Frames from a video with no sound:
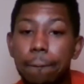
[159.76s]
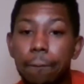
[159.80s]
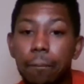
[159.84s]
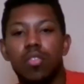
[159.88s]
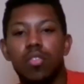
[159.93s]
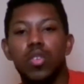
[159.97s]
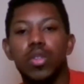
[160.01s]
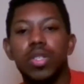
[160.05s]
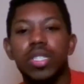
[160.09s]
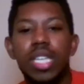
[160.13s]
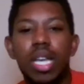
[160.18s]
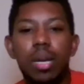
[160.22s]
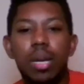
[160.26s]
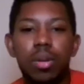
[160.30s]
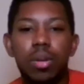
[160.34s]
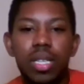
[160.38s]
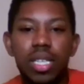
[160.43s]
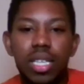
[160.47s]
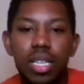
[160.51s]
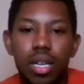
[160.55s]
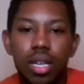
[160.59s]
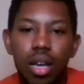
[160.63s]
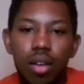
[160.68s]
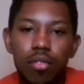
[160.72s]
For example,
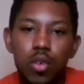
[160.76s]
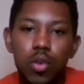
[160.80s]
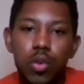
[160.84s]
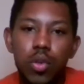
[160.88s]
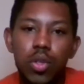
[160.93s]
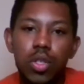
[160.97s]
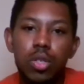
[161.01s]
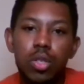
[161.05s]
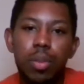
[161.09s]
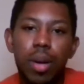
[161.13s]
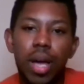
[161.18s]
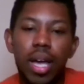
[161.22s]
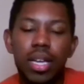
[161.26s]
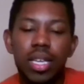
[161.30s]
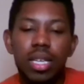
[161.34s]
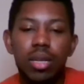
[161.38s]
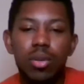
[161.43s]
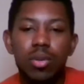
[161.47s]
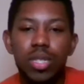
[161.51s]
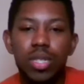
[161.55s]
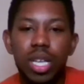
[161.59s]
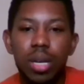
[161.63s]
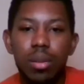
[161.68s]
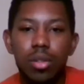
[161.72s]
a few years back, he
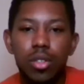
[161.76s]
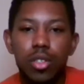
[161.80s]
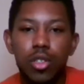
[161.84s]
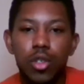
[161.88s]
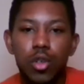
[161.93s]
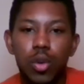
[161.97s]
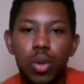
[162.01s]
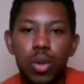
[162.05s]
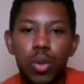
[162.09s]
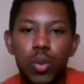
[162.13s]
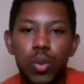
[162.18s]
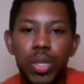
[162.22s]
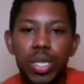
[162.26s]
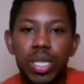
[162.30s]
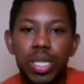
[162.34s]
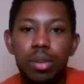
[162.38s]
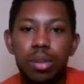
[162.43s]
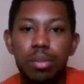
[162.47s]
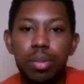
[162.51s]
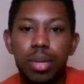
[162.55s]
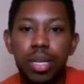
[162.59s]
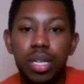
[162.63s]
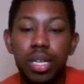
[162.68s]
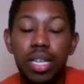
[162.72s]
was able to do a really
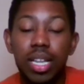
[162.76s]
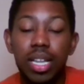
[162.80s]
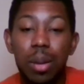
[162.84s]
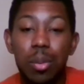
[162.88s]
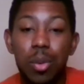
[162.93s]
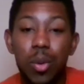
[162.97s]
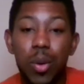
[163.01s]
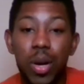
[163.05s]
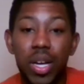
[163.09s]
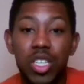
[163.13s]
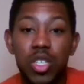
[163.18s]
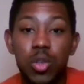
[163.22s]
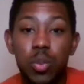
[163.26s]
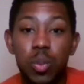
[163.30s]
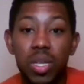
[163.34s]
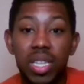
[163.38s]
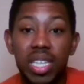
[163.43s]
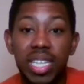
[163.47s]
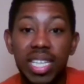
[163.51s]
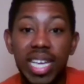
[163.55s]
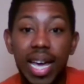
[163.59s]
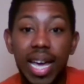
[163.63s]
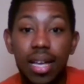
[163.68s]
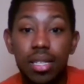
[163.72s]
big collaboration with
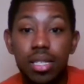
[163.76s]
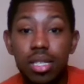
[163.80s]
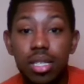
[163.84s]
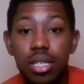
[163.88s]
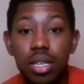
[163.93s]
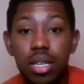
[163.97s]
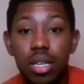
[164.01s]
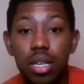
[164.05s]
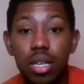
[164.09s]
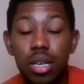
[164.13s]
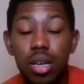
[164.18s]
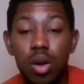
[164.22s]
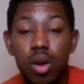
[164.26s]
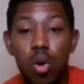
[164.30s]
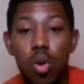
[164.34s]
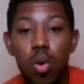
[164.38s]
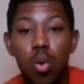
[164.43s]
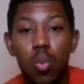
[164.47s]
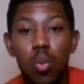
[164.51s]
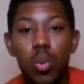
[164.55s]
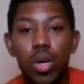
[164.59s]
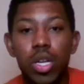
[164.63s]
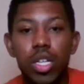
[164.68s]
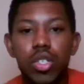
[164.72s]
Guess,
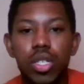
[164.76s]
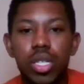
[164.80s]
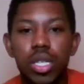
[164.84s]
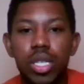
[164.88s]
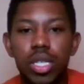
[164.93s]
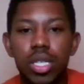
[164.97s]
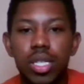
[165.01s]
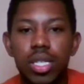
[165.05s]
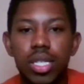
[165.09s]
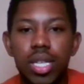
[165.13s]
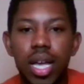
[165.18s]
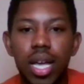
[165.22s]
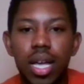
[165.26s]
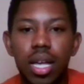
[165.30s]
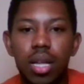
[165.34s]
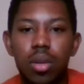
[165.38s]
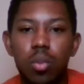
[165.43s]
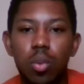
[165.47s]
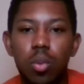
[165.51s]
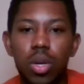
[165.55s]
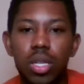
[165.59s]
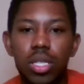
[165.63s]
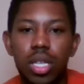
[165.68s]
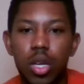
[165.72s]
which he said
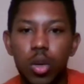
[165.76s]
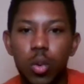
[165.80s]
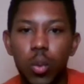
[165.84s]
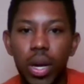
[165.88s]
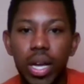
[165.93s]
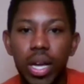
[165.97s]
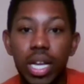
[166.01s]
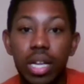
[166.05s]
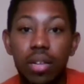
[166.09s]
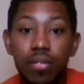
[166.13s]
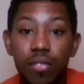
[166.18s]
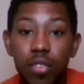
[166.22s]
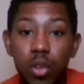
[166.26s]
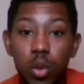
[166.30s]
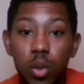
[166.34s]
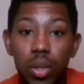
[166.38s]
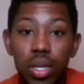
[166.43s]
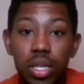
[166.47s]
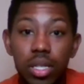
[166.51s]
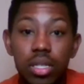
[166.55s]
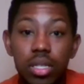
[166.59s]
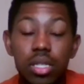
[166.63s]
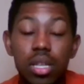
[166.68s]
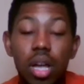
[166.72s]
was a great
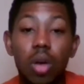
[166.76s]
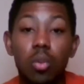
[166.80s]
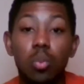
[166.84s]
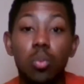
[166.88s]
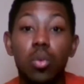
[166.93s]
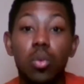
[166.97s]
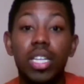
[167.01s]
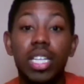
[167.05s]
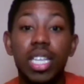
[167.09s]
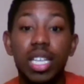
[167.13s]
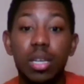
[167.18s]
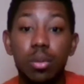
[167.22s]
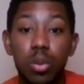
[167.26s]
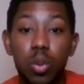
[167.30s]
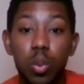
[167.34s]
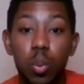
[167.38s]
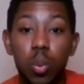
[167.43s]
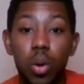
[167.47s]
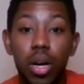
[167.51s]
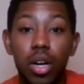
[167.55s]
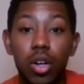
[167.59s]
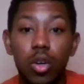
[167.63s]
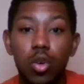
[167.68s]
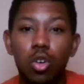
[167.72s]
influence on what he would
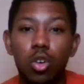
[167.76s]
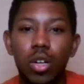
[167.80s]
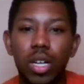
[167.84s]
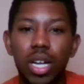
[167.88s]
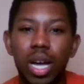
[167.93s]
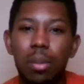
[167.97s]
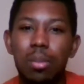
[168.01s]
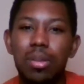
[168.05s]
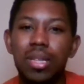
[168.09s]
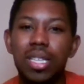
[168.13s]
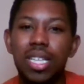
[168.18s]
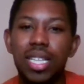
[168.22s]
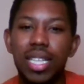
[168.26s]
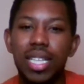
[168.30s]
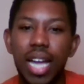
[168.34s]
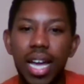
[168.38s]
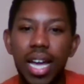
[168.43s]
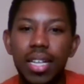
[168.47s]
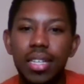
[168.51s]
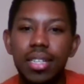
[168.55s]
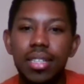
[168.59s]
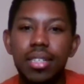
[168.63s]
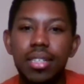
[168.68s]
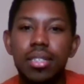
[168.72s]
wear growing up in the
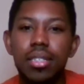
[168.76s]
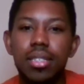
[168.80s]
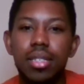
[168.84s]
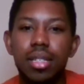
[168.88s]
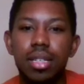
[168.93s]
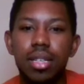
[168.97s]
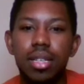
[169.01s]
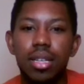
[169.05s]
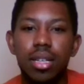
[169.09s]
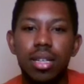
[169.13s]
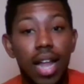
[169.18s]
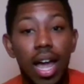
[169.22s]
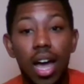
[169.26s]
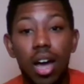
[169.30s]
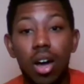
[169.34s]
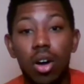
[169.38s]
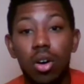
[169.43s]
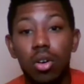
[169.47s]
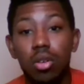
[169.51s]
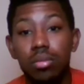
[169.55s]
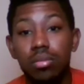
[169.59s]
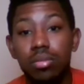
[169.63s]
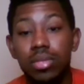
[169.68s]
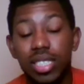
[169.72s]
90s.
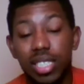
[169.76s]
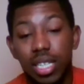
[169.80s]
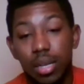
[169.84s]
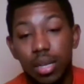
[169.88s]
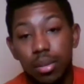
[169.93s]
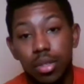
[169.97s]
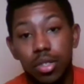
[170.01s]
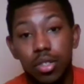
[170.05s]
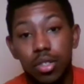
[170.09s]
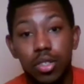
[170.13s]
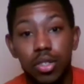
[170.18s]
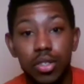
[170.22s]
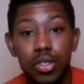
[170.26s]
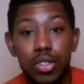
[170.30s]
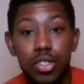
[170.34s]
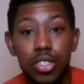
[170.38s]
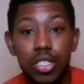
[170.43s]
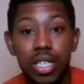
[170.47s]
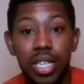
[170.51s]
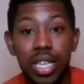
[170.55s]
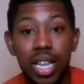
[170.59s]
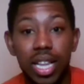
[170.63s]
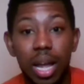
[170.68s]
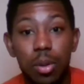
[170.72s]
Now he's able to
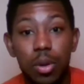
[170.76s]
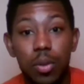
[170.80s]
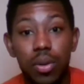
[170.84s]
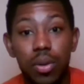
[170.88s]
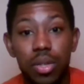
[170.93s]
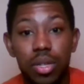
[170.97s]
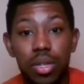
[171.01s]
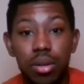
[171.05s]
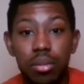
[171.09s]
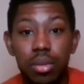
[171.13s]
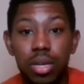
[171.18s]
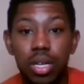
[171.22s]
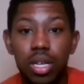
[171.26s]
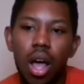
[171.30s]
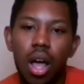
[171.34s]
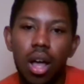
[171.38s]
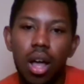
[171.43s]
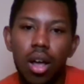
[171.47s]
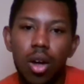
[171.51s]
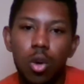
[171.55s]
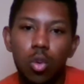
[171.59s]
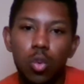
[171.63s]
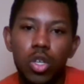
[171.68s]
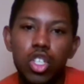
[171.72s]
collaborate with them.
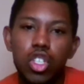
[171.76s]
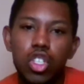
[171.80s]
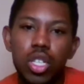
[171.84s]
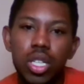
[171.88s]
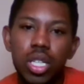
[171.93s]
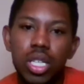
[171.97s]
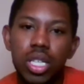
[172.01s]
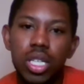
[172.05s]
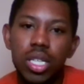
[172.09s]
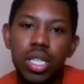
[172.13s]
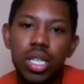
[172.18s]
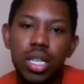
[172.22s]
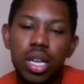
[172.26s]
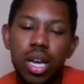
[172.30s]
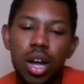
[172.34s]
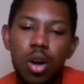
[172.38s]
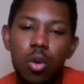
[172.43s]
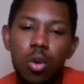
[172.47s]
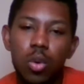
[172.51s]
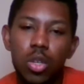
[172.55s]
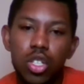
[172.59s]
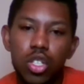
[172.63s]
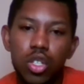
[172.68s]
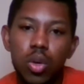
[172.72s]

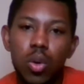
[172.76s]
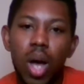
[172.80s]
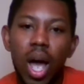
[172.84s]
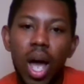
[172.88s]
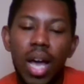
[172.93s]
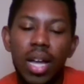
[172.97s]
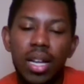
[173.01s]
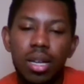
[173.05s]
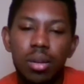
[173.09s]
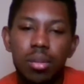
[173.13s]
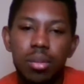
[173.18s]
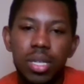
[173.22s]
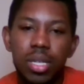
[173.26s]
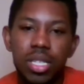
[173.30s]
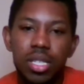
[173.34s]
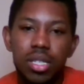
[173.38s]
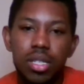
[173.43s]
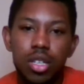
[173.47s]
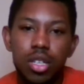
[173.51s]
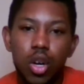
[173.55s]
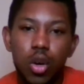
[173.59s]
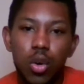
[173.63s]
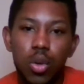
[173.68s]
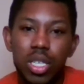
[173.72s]
Original item is
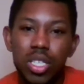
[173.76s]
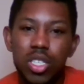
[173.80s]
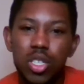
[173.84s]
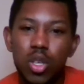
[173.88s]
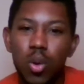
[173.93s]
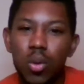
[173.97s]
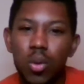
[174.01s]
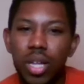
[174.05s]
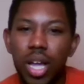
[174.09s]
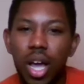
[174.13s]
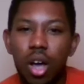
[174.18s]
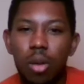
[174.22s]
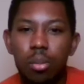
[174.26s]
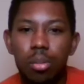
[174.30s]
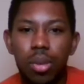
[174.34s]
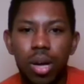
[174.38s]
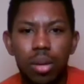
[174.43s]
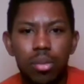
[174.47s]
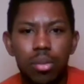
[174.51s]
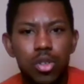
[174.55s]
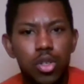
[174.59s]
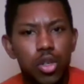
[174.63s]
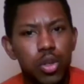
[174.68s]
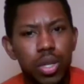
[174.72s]
currently sold out, but
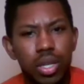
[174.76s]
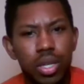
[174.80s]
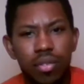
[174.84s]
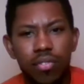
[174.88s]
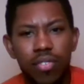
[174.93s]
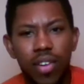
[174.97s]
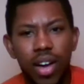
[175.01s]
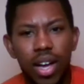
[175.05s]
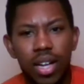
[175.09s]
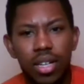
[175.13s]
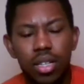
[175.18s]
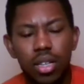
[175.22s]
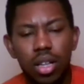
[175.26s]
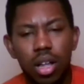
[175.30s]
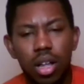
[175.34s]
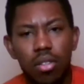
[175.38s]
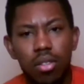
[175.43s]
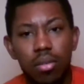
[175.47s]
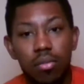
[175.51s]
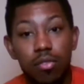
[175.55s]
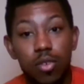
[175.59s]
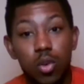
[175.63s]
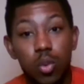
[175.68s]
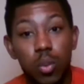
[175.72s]
I'm sure you can find a lot of
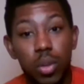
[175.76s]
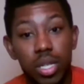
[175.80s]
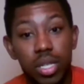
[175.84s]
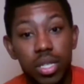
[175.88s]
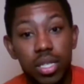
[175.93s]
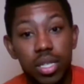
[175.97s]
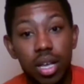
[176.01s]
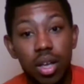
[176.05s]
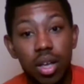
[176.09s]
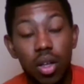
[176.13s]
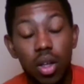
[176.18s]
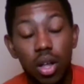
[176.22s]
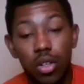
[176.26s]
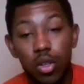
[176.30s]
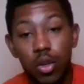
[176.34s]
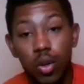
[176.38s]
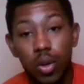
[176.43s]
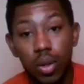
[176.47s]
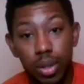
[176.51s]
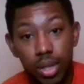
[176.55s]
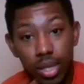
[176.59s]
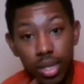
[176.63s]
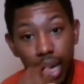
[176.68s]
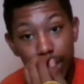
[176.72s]
them for resale on your
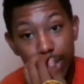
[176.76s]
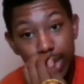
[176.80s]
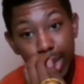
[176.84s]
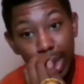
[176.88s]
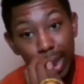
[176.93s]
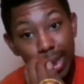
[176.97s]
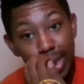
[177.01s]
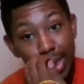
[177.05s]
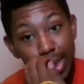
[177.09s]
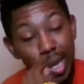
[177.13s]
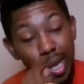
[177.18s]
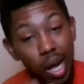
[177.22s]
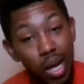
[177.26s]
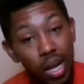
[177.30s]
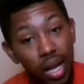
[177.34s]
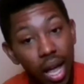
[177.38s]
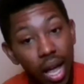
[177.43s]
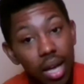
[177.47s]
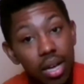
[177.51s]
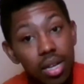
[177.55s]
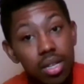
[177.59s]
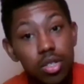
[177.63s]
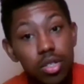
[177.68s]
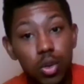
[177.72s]
sites like
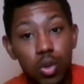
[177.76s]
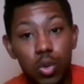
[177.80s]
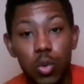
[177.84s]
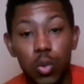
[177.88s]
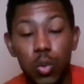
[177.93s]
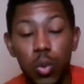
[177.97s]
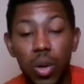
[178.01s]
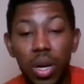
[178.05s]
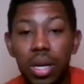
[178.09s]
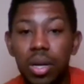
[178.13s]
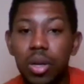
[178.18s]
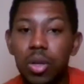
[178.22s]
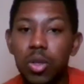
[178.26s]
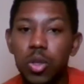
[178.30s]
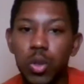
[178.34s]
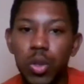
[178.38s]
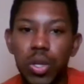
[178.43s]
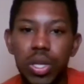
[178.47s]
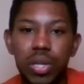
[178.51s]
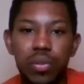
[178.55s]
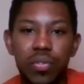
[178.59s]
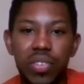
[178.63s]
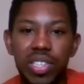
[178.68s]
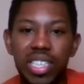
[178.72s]
StockX or Grailed or
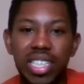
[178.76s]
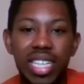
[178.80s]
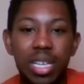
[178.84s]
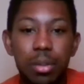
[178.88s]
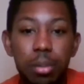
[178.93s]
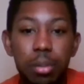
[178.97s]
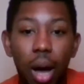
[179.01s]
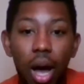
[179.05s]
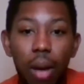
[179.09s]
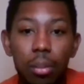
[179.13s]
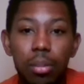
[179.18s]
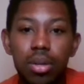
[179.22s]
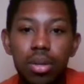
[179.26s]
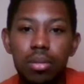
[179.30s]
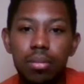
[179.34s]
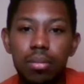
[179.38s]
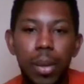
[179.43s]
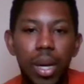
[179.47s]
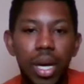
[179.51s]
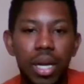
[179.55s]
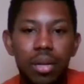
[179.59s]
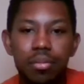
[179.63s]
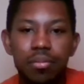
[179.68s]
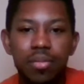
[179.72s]
even Depop.
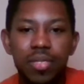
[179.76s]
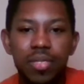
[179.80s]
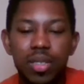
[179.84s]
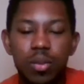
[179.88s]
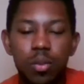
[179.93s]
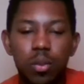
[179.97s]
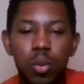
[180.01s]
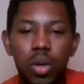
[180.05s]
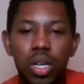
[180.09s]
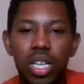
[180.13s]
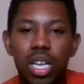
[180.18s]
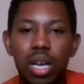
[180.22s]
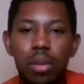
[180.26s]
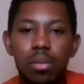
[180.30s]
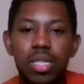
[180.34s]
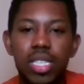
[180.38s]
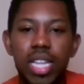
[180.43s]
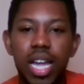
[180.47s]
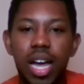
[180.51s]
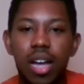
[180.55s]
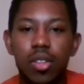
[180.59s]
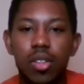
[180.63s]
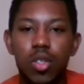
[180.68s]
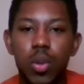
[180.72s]
But what it comes
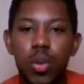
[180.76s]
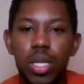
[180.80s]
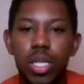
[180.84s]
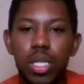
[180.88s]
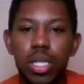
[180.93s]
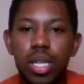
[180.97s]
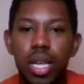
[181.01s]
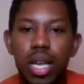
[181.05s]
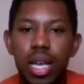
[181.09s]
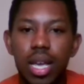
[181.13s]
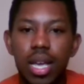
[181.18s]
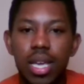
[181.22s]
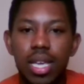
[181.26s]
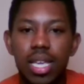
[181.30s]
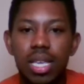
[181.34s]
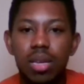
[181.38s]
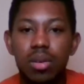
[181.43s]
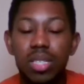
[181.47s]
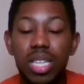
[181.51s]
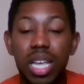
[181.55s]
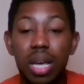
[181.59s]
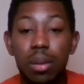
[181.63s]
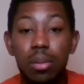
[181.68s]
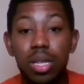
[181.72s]
down to is he
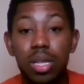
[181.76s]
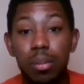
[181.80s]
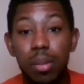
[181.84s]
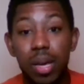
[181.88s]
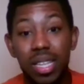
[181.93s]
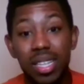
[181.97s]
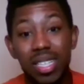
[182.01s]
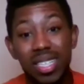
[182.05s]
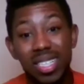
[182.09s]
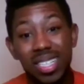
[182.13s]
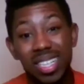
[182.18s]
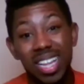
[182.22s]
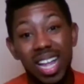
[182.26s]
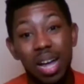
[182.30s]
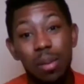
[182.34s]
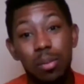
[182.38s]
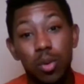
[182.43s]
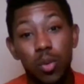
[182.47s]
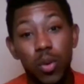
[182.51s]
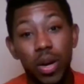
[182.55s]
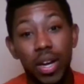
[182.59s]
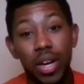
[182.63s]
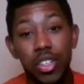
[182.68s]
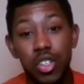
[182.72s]
was able to make this
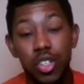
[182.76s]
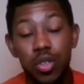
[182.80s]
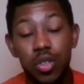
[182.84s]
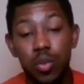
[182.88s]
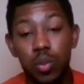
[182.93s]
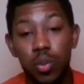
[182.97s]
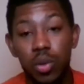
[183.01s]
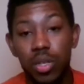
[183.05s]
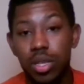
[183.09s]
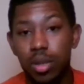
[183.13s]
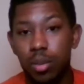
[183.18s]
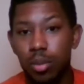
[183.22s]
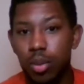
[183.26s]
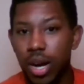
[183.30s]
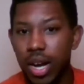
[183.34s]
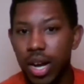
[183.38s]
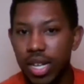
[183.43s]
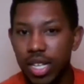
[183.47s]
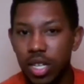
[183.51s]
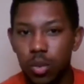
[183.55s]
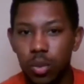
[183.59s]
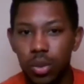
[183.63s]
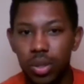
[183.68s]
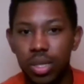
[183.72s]
collaboration with a brand
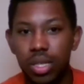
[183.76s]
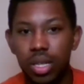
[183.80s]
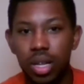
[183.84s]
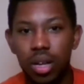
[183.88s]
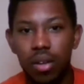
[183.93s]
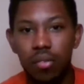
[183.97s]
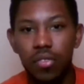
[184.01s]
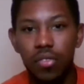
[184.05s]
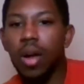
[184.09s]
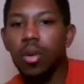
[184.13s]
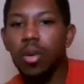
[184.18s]
he really loved. I